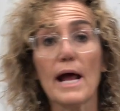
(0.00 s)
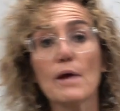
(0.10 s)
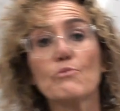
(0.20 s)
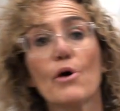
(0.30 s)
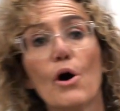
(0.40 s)
I
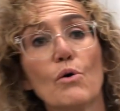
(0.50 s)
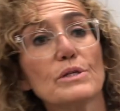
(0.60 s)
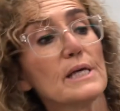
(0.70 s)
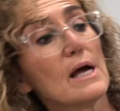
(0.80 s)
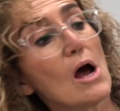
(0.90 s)

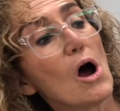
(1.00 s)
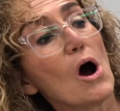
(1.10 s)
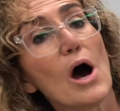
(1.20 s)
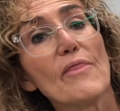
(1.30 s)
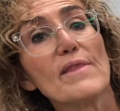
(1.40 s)
wrote
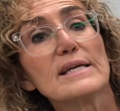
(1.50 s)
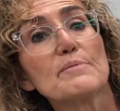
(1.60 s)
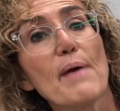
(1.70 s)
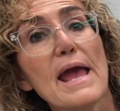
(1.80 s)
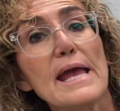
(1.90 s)
on this
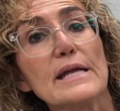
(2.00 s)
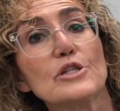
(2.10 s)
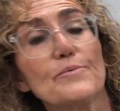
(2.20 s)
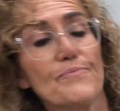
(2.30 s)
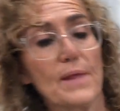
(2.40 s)

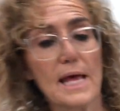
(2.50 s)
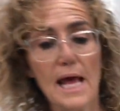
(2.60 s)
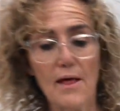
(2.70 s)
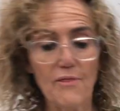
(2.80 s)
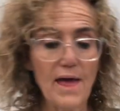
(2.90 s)
page.
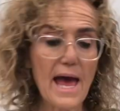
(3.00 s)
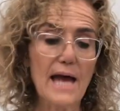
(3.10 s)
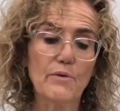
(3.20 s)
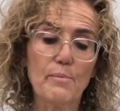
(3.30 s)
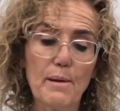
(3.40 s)

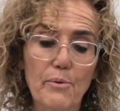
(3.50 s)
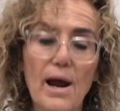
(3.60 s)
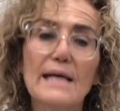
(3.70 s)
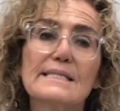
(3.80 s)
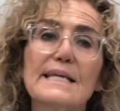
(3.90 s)
Then, remember
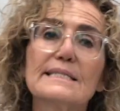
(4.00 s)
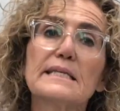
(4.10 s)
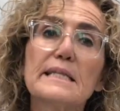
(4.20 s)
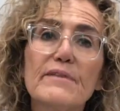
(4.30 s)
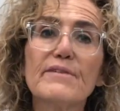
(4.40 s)
I said to
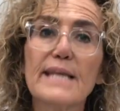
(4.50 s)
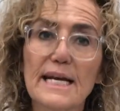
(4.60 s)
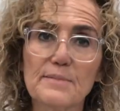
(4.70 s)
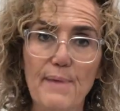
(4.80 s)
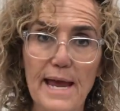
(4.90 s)
leave the
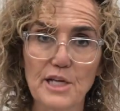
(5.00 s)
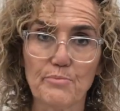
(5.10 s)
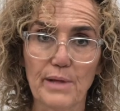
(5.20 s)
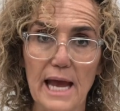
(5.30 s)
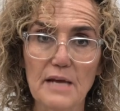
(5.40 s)
next page
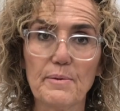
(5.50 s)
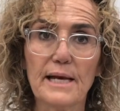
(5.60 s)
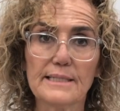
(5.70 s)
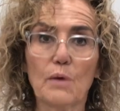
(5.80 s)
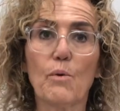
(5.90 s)
blank
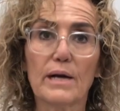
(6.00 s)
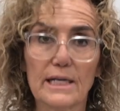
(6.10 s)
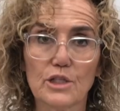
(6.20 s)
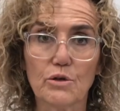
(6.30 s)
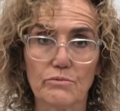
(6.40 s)
because I wanted
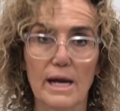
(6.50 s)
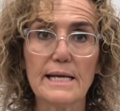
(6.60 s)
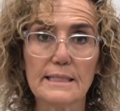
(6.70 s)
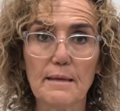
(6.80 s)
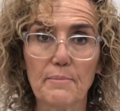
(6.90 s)
us to
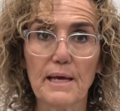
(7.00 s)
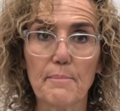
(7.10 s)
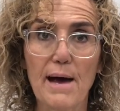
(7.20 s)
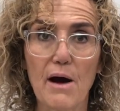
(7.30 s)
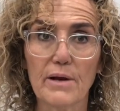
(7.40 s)
write something
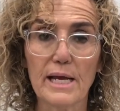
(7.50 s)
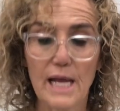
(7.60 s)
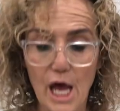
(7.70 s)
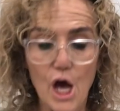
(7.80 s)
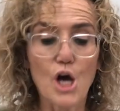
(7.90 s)
about
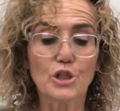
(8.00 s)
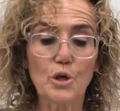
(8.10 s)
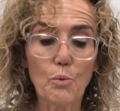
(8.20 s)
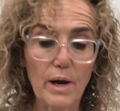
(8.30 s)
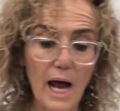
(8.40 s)
it?
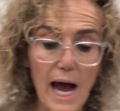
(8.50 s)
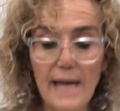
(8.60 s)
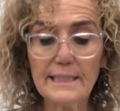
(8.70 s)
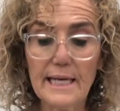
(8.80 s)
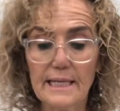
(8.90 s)
So what
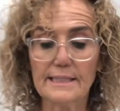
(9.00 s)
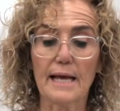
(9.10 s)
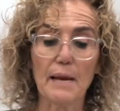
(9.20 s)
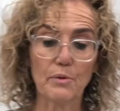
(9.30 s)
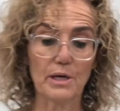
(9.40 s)
I did is
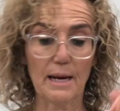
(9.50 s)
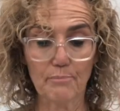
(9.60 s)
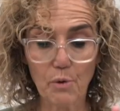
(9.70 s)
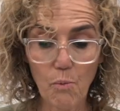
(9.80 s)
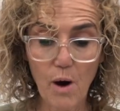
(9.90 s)
I put
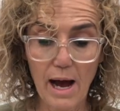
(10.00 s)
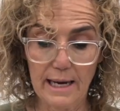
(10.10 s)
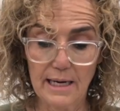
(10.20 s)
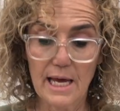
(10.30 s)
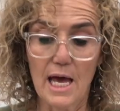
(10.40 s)
number
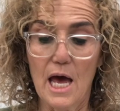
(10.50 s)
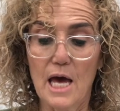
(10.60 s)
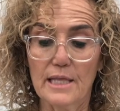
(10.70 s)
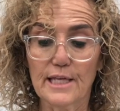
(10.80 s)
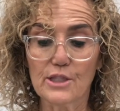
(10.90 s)
one,
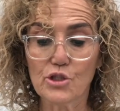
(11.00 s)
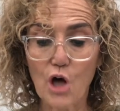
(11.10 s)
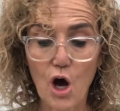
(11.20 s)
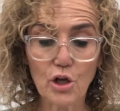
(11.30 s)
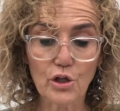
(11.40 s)
the
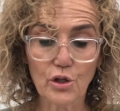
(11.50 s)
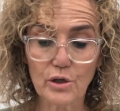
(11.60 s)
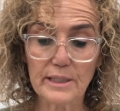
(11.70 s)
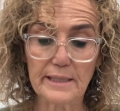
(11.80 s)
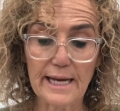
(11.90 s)
salt
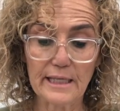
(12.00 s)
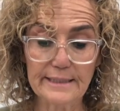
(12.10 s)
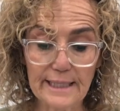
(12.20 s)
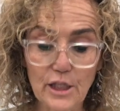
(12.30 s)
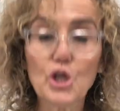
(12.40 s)
looked like
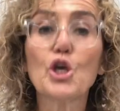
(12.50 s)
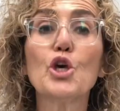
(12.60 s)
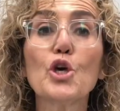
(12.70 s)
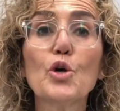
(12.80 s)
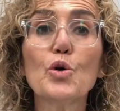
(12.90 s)
little
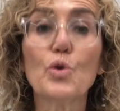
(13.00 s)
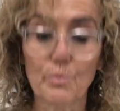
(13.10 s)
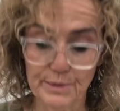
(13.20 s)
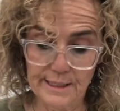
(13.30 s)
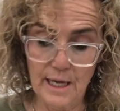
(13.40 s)

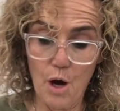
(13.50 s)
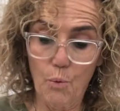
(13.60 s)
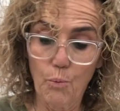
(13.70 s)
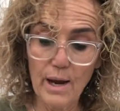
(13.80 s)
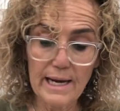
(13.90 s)
cubes
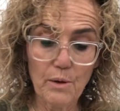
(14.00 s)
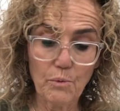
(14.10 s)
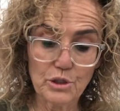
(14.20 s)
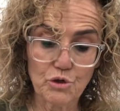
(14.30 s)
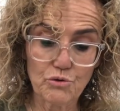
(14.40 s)
when it
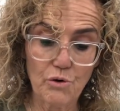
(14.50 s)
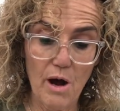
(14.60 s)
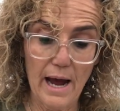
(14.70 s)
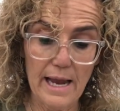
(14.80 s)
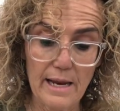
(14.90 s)
was
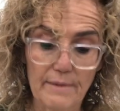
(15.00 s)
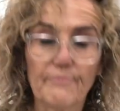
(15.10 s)
dry.